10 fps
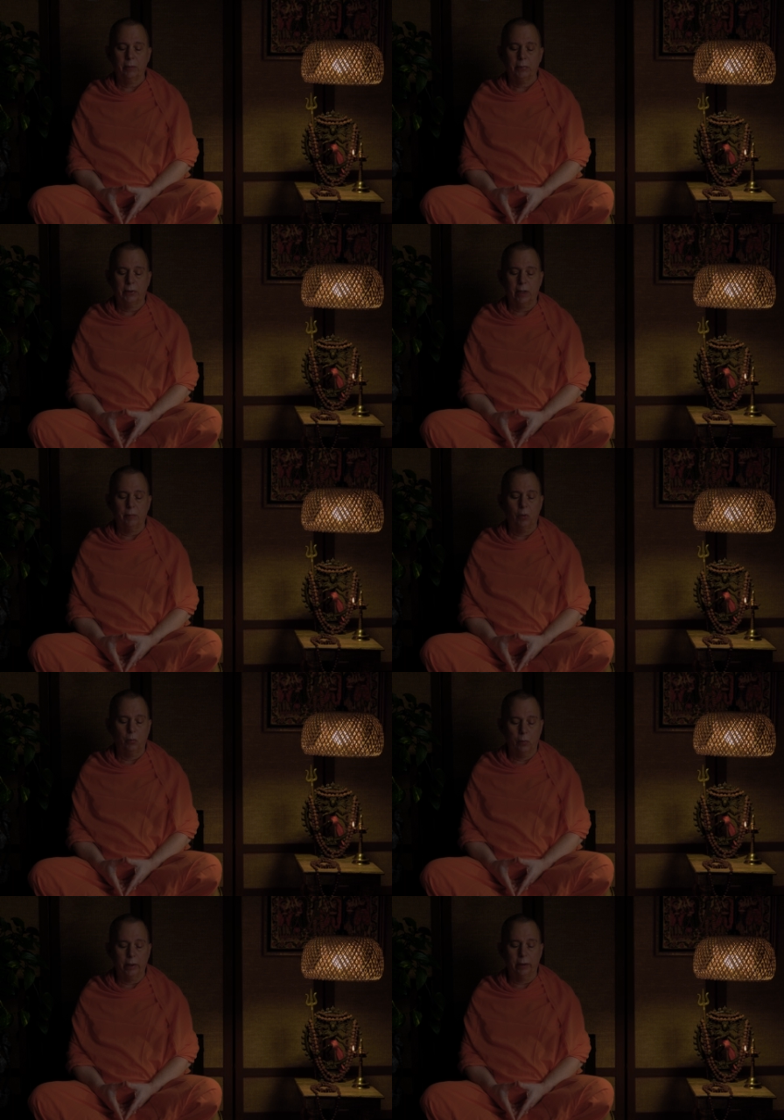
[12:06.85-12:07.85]
Become
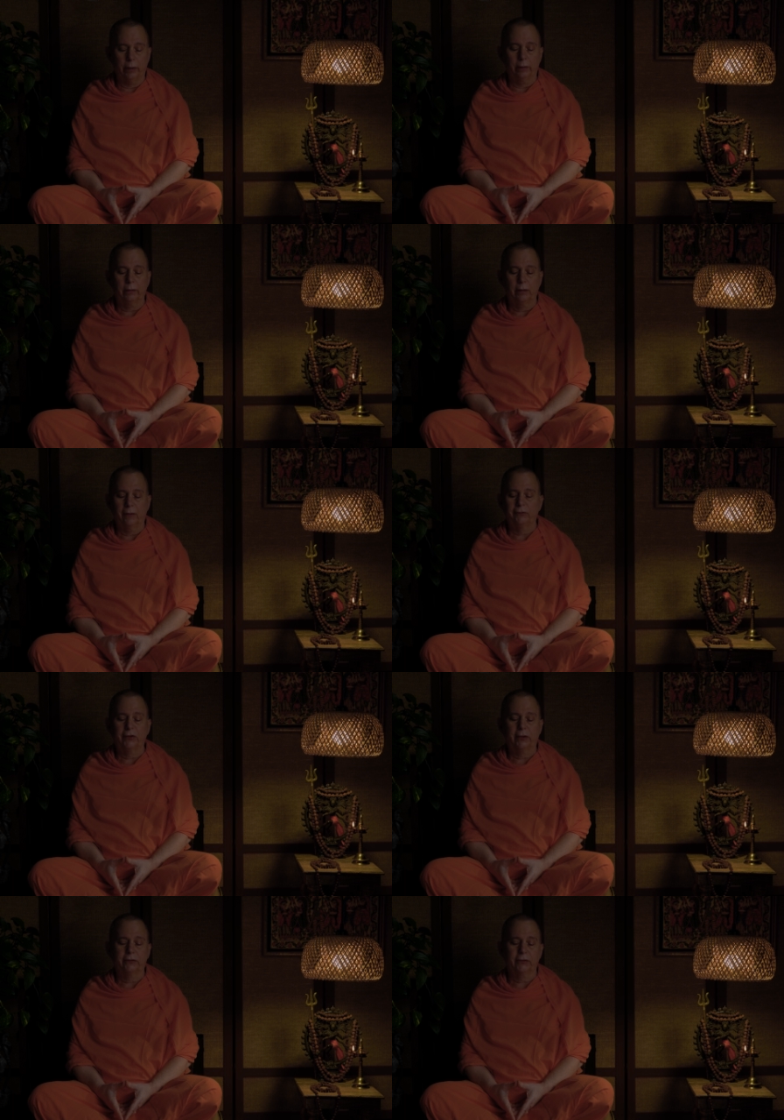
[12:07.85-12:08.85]
aware of
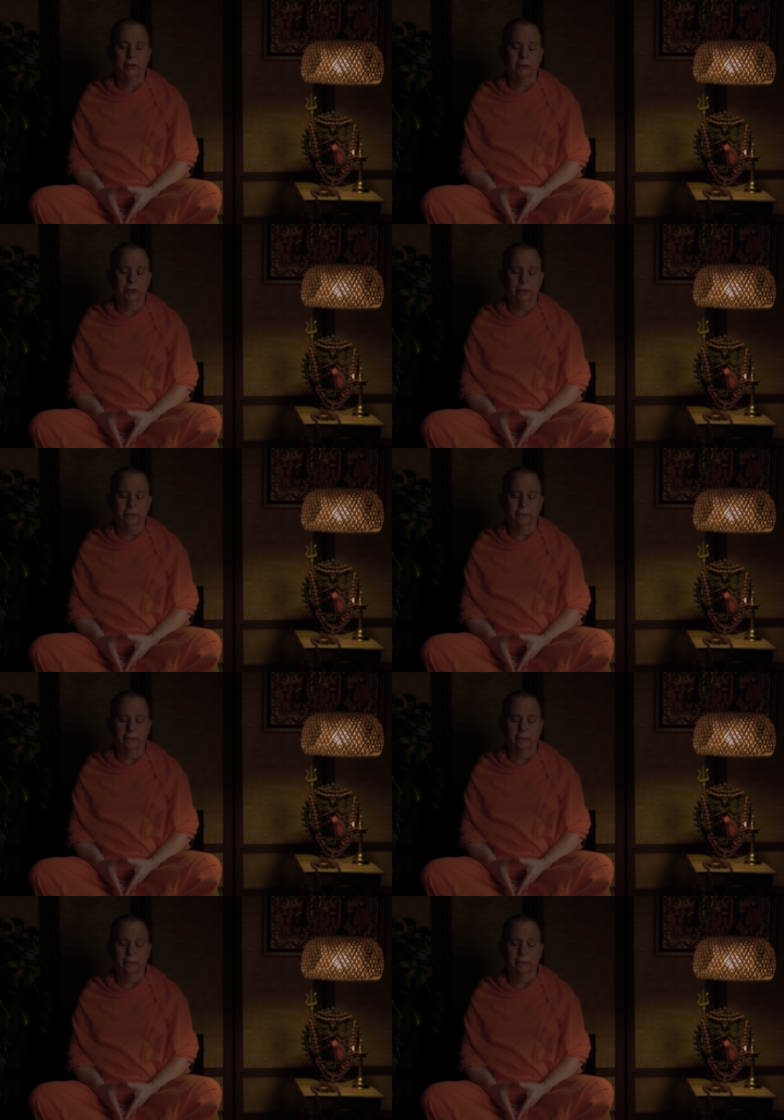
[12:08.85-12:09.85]

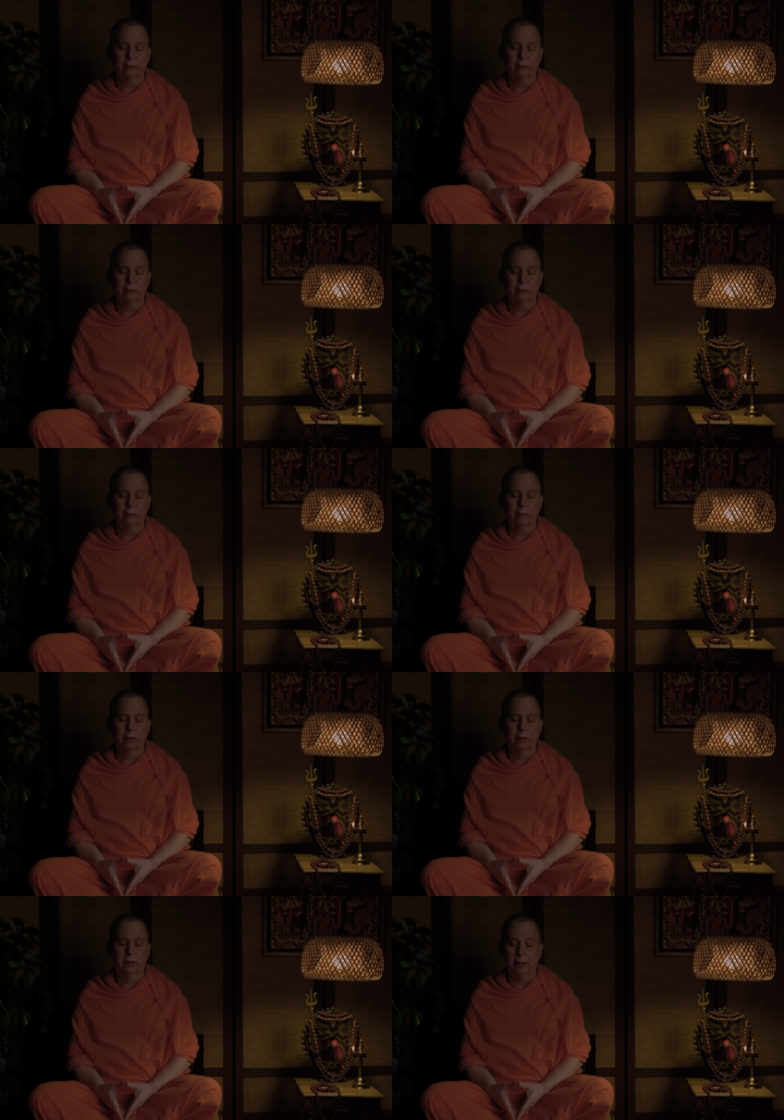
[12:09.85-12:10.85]
sensations.
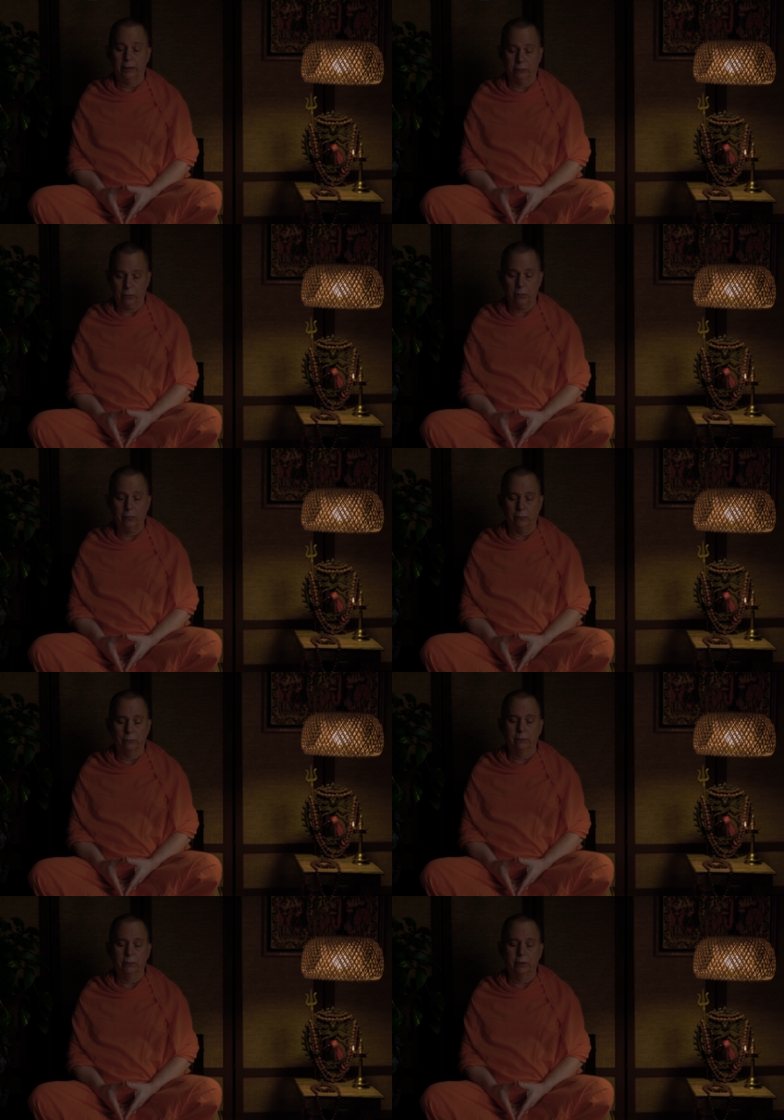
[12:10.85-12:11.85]
Let
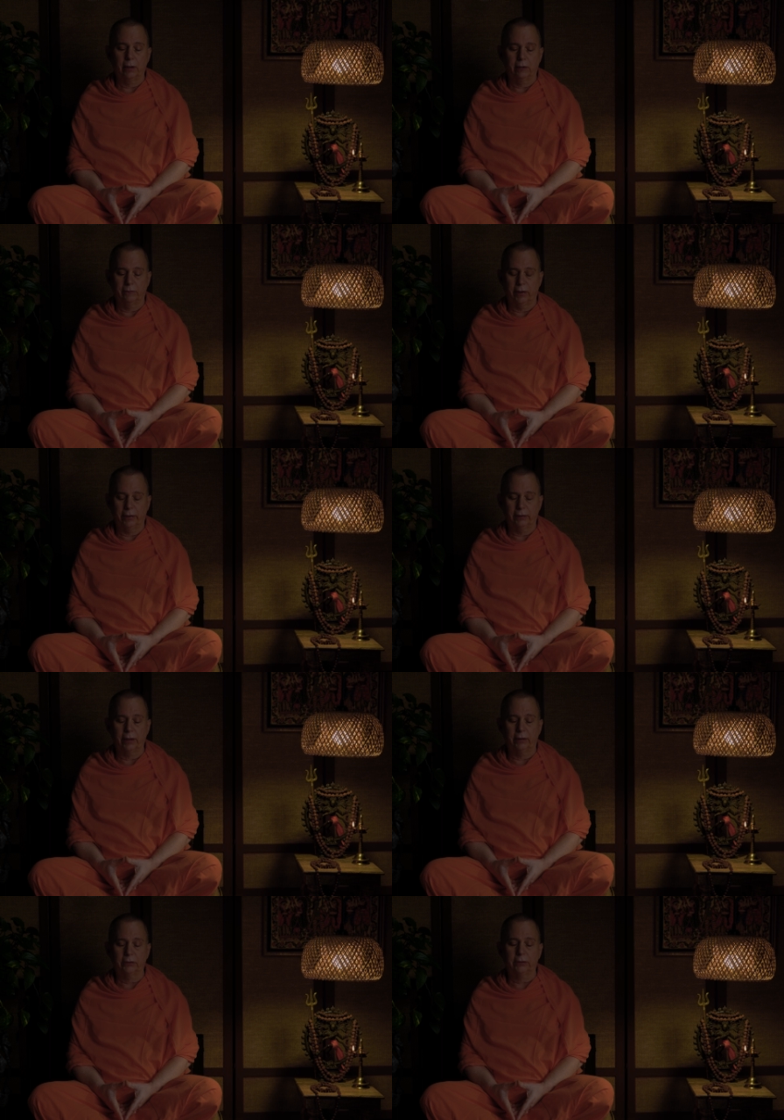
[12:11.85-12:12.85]
go of any
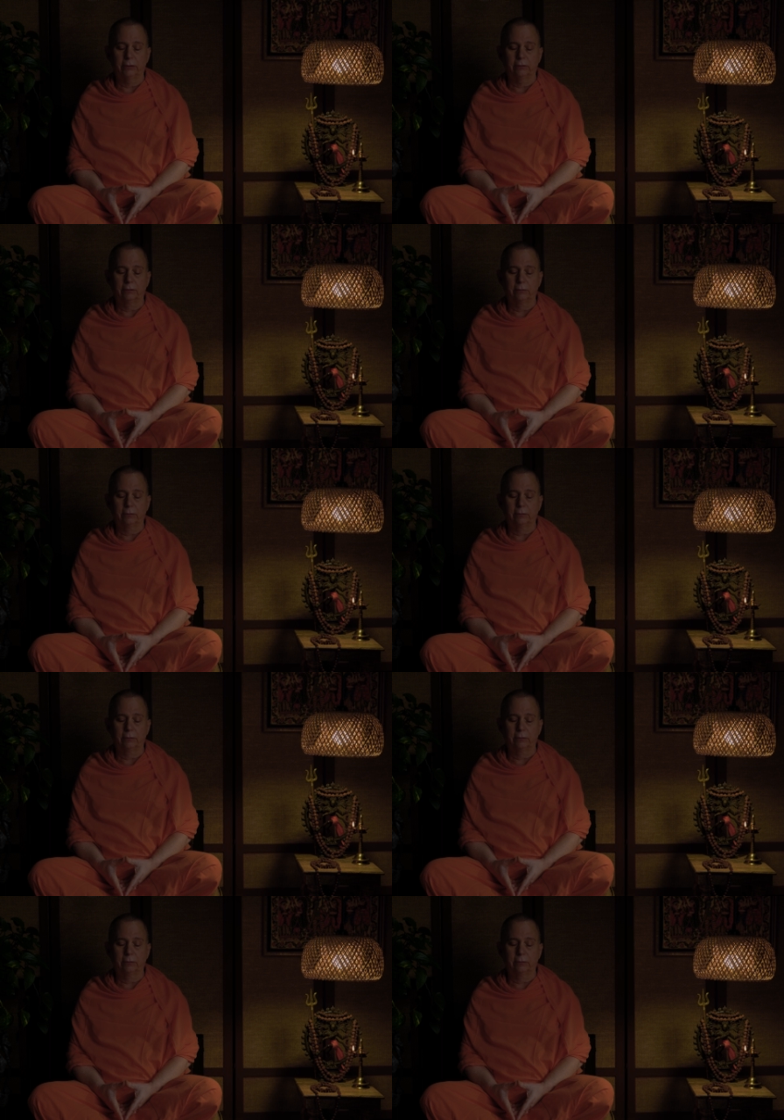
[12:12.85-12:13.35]
tension.